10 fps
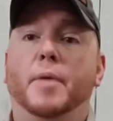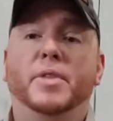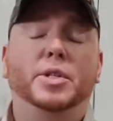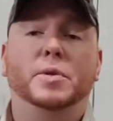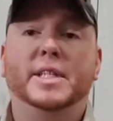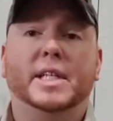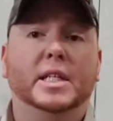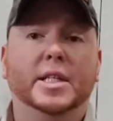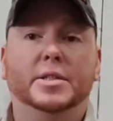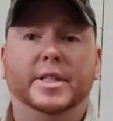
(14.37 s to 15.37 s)
This one is a
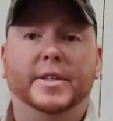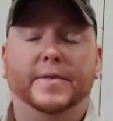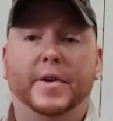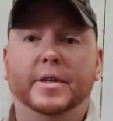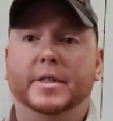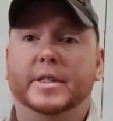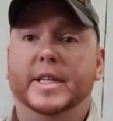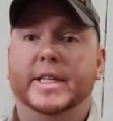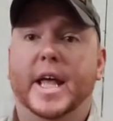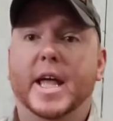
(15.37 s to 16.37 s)
little different
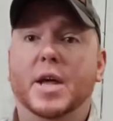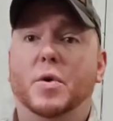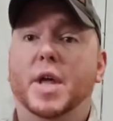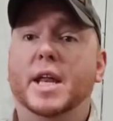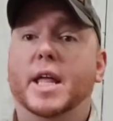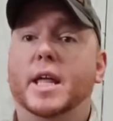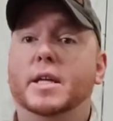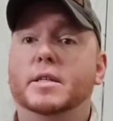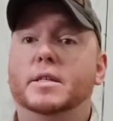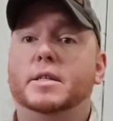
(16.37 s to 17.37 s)
today. It
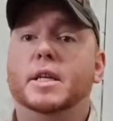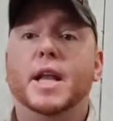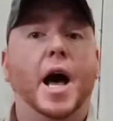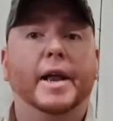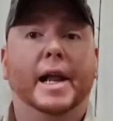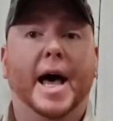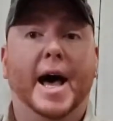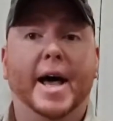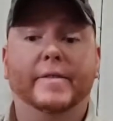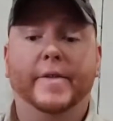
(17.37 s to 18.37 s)
is not
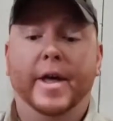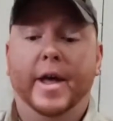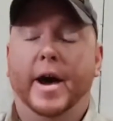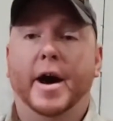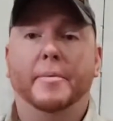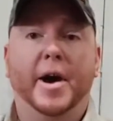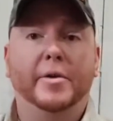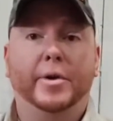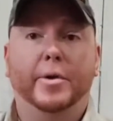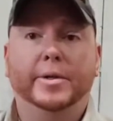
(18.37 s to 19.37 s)
live. I
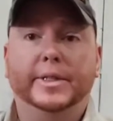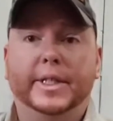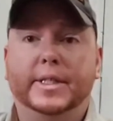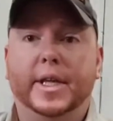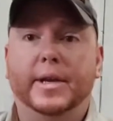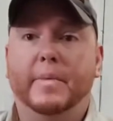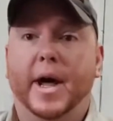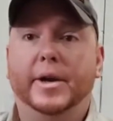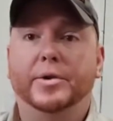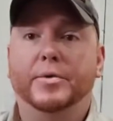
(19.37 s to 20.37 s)
recorded this in
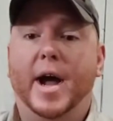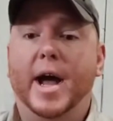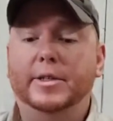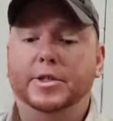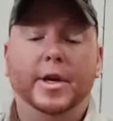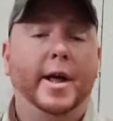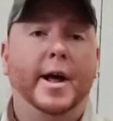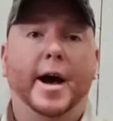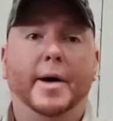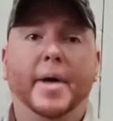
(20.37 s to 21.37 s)
my garage.
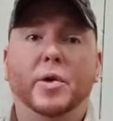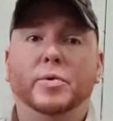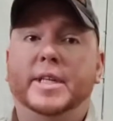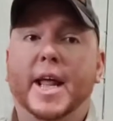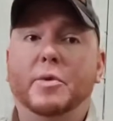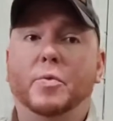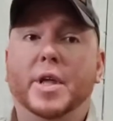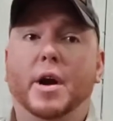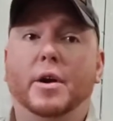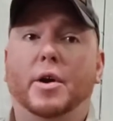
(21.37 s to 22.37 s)
And today
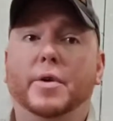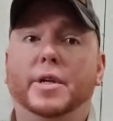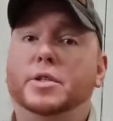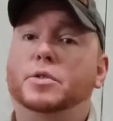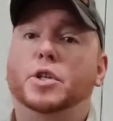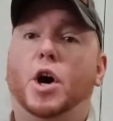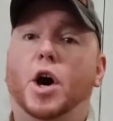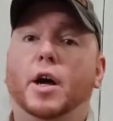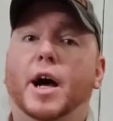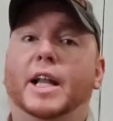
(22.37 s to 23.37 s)
we are going to
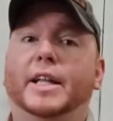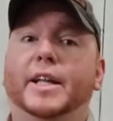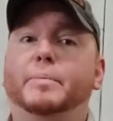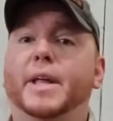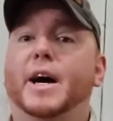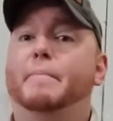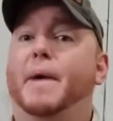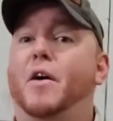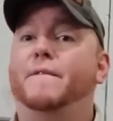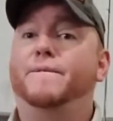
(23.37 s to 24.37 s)
talk a little bit
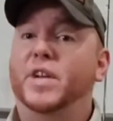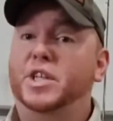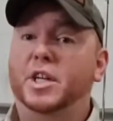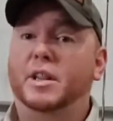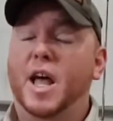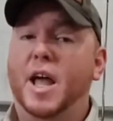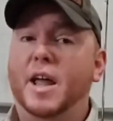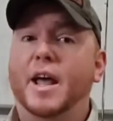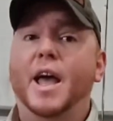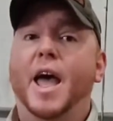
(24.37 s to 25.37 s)
about fishing
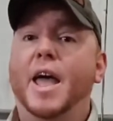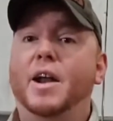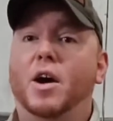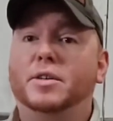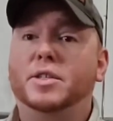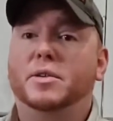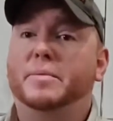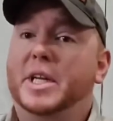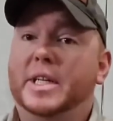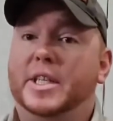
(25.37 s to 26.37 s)
line, and also
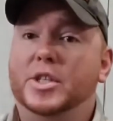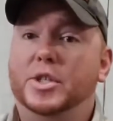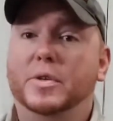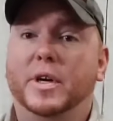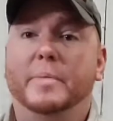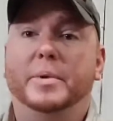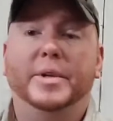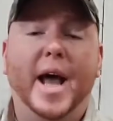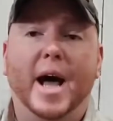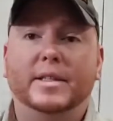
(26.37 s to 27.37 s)
I'm going to teach you a couple
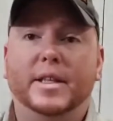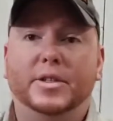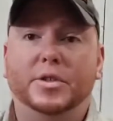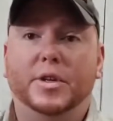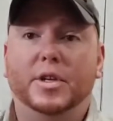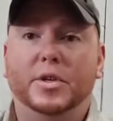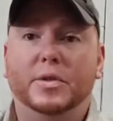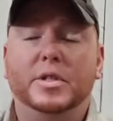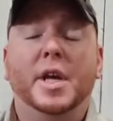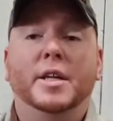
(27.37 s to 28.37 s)
knots that you can
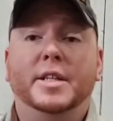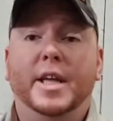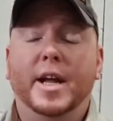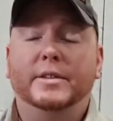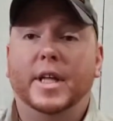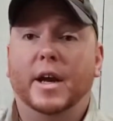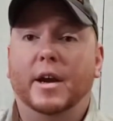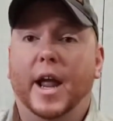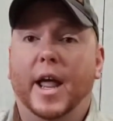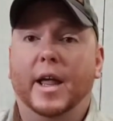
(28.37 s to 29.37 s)
use to get out
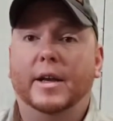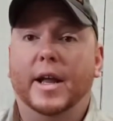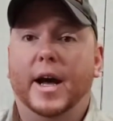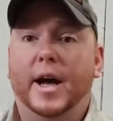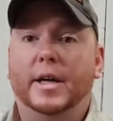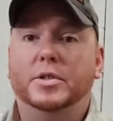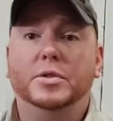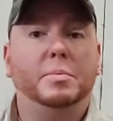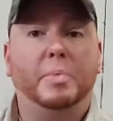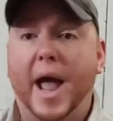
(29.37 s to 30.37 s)
there and
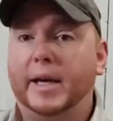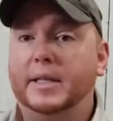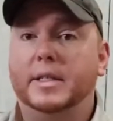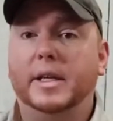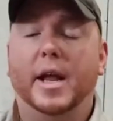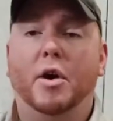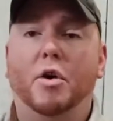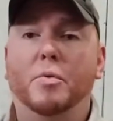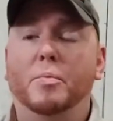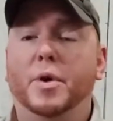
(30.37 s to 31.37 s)
do some practicing at
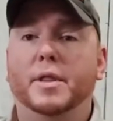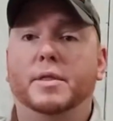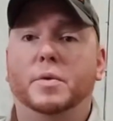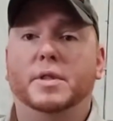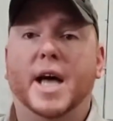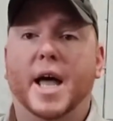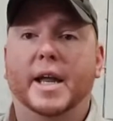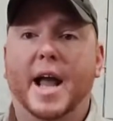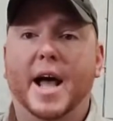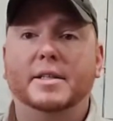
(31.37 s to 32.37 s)
home with
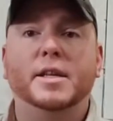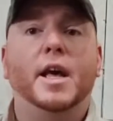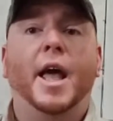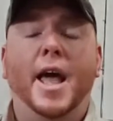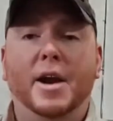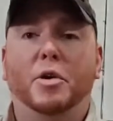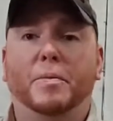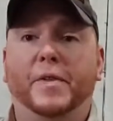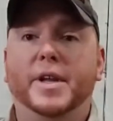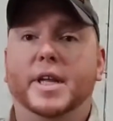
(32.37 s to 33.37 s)
tying knots and
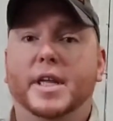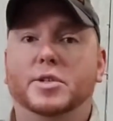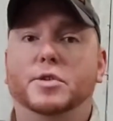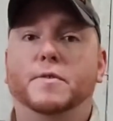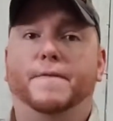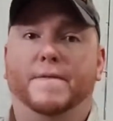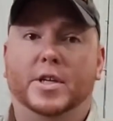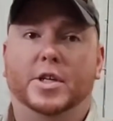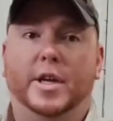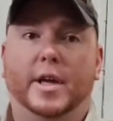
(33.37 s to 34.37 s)
hopefully to get you
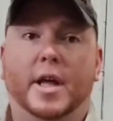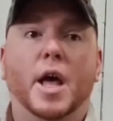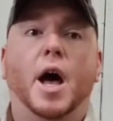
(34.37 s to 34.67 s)
fishing.